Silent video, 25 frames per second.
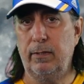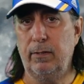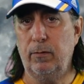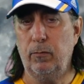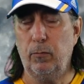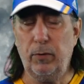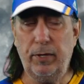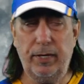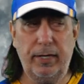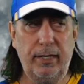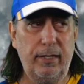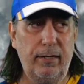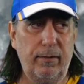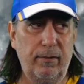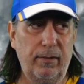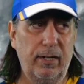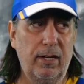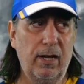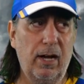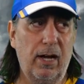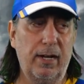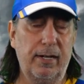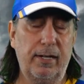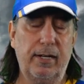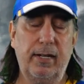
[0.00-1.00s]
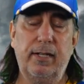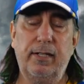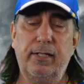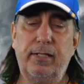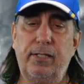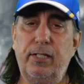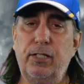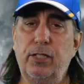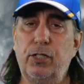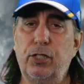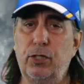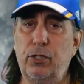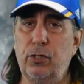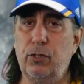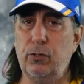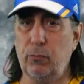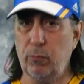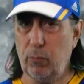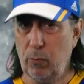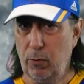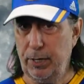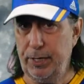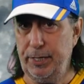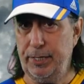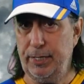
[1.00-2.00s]
We got
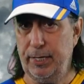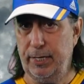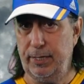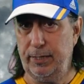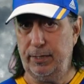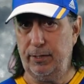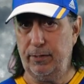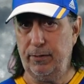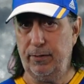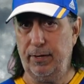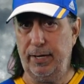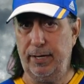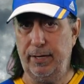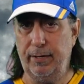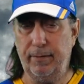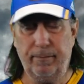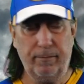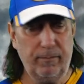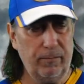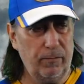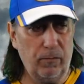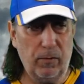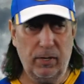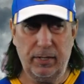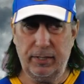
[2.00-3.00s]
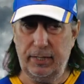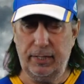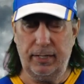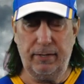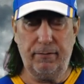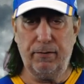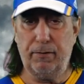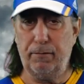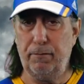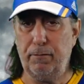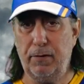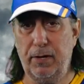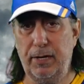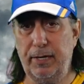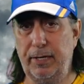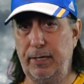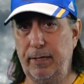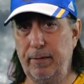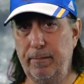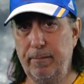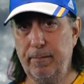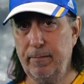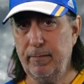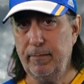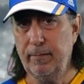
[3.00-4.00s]
destroyed yesterday. Wasn't even funny.
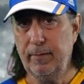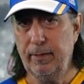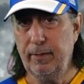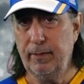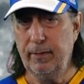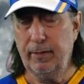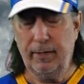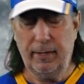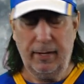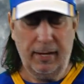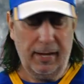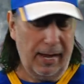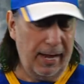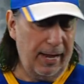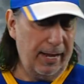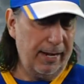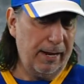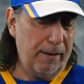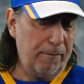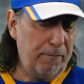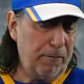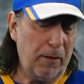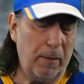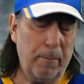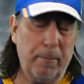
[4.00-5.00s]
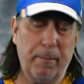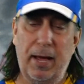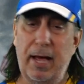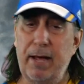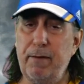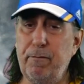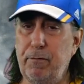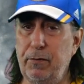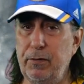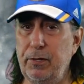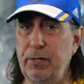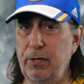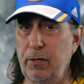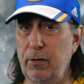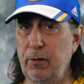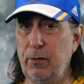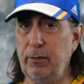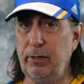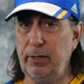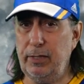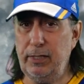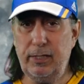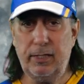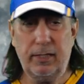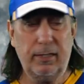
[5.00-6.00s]
And I felt bad for the
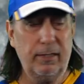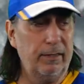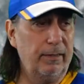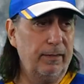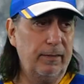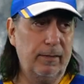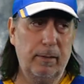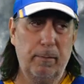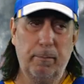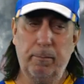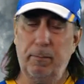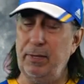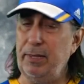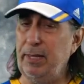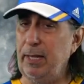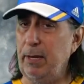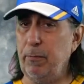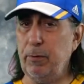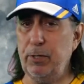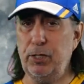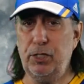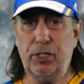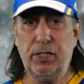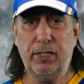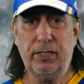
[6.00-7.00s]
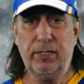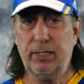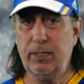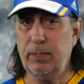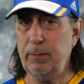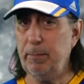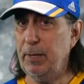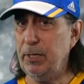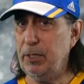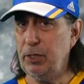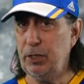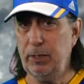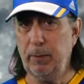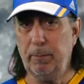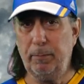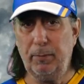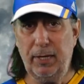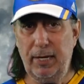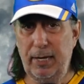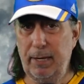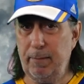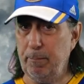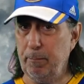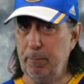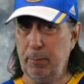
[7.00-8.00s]
goalies, but they were just as much to
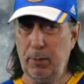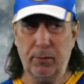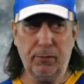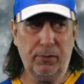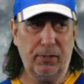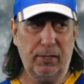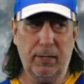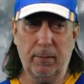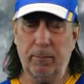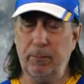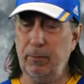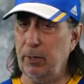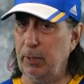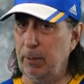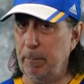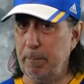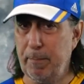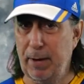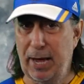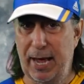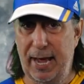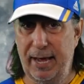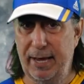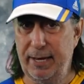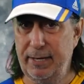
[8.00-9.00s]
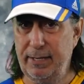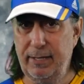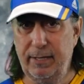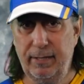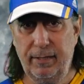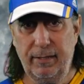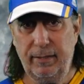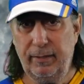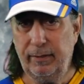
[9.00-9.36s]
blame. Both of them looked bad.